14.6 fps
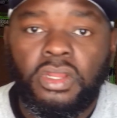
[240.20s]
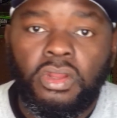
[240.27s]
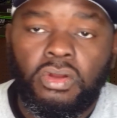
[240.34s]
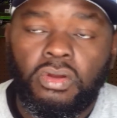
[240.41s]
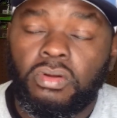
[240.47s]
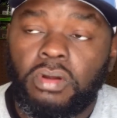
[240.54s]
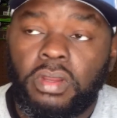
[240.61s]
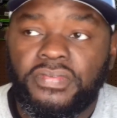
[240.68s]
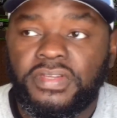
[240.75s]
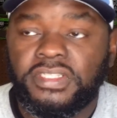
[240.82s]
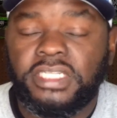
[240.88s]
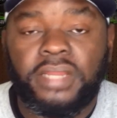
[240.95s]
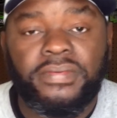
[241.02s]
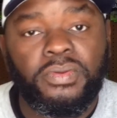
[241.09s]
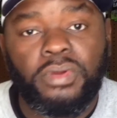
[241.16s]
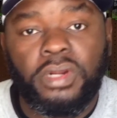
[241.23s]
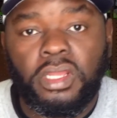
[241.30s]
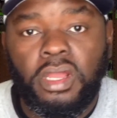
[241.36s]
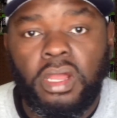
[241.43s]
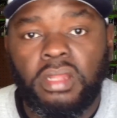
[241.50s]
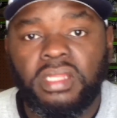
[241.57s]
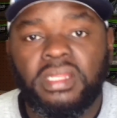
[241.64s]
or crawfish, however you want to
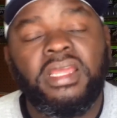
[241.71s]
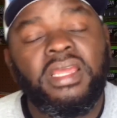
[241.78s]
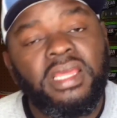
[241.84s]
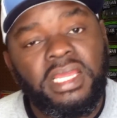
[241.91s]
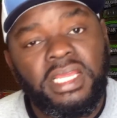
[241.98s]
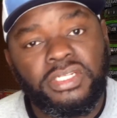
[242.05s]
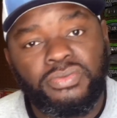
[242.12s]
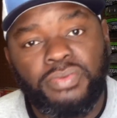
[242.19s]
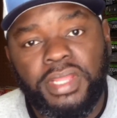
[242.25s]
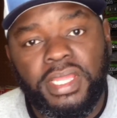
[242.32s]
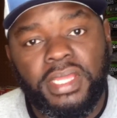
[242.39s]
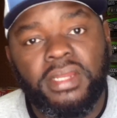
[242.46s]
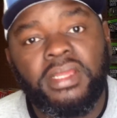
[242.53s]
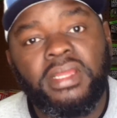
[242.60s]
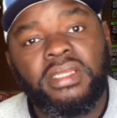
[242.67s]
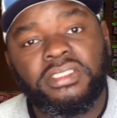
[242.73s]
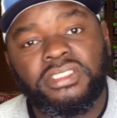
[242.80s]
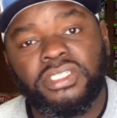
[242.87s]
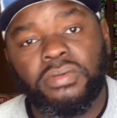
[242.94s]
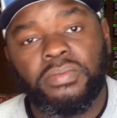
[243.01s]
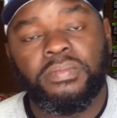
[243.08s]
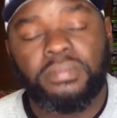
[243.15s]
call it, it's red.
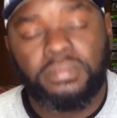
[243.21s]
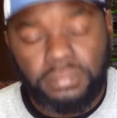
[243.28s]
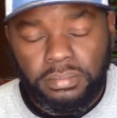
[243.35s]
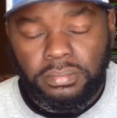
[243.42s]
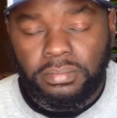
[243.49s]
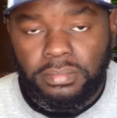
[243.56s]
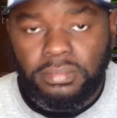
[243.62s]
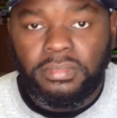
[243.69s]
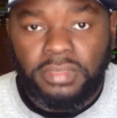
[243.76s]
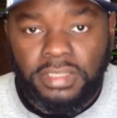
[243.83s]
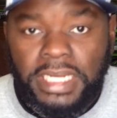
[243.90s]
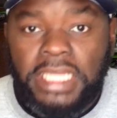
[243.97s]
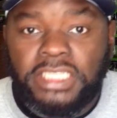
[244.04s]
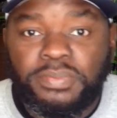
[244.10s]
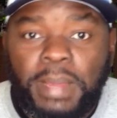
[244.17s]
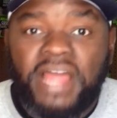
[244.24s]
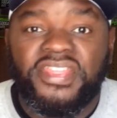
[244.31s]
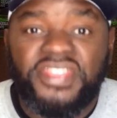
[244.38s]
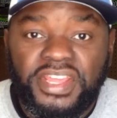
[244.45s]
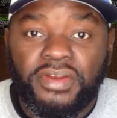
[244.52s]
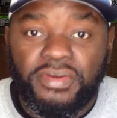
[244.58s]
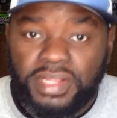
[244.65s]
So that's my
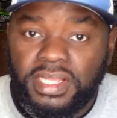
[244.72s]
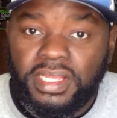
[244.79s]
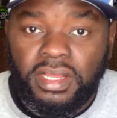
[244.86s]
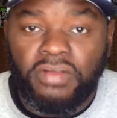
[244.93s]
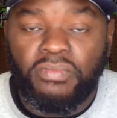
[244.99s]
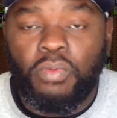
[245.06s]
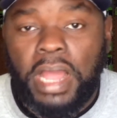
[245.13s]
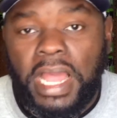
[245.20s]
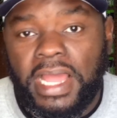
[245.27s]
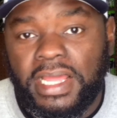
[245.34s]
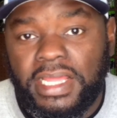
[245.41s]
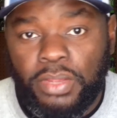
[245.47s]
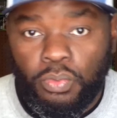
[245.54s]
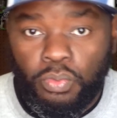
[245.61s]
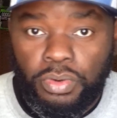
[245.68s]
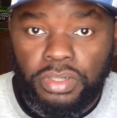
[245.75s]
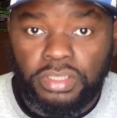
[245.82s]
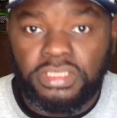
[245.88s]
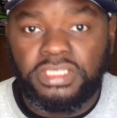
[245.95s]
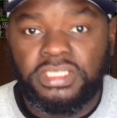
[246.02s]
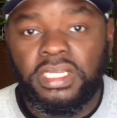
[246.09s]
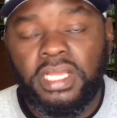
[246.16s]
theory of why it
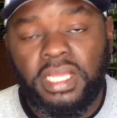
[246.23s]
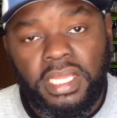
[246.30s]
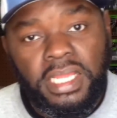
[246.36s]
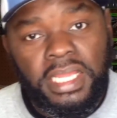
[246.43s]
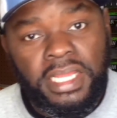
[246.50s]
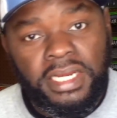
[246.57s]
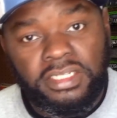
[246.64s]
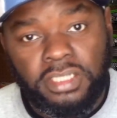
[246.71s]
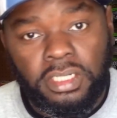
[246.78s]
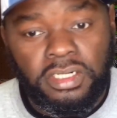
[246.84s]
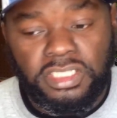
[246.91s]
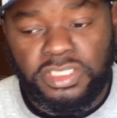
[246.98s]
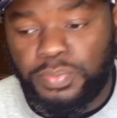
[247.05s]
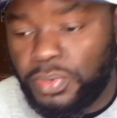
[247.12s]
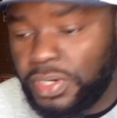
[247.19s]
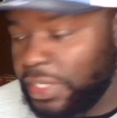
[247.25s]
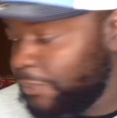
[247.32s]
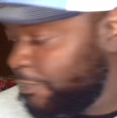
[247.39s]
works in the spring.